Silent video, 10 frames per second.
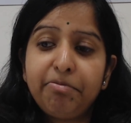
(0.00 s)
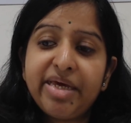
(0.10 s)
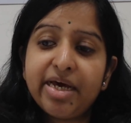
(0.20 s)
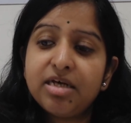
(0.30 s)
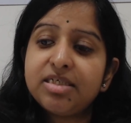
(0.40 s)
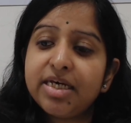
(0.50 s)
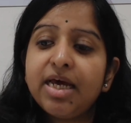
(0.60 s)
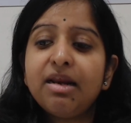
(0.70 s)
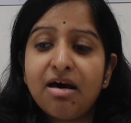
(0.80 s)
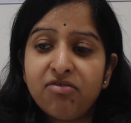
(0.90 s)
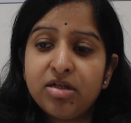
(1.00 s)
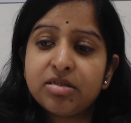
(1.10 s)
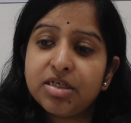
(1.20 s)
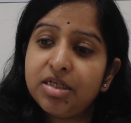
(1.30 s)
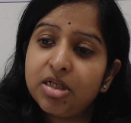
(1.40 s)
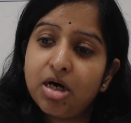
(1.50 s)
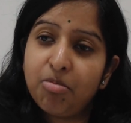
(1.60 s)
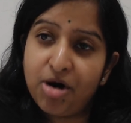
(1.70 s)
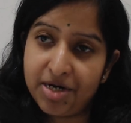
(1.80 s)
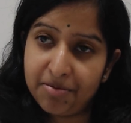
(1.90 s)
PSA levels in the
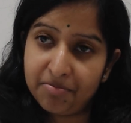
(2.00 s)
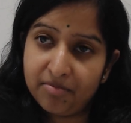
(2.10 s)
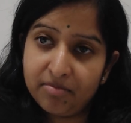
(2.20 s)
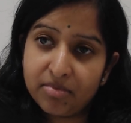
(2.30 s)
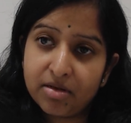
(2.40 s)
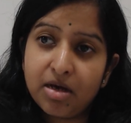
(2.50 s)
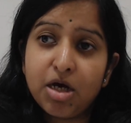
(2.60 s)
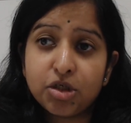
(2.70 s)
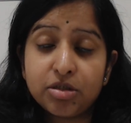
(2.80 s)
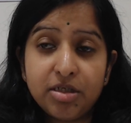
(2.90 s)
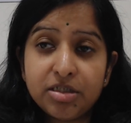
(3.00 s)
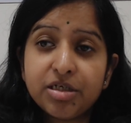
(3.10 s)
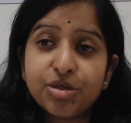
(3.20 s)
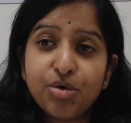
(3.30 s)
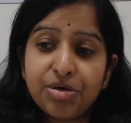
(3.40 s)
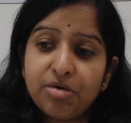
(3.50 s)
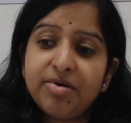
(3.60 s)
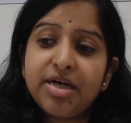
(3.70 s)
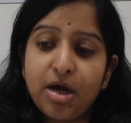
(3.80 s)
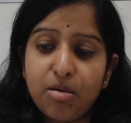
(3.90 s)
body. So this is going to be